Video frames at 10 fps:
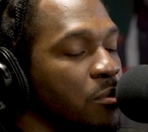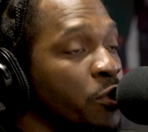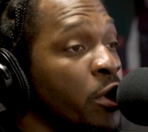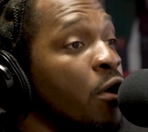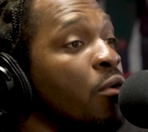
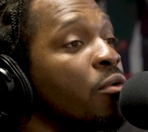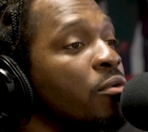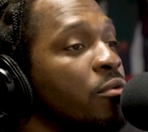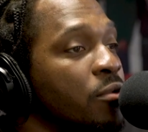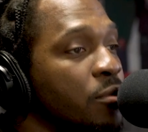No,
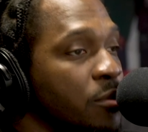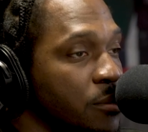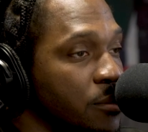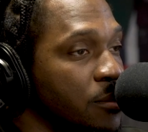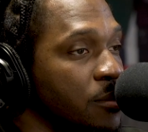
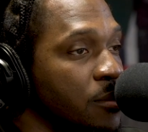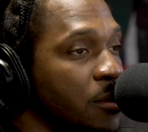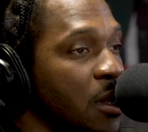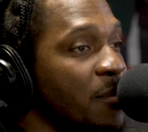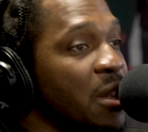
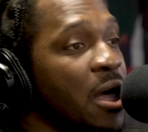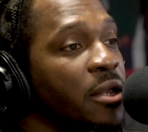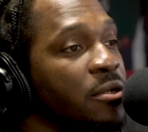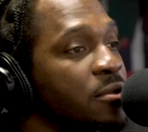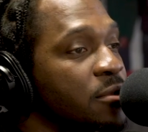I'm
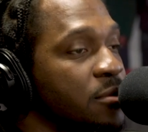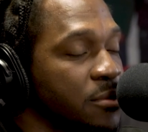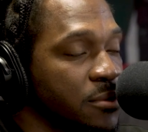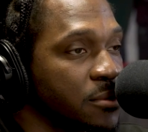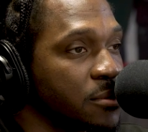not.
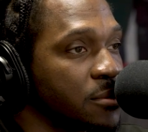Why?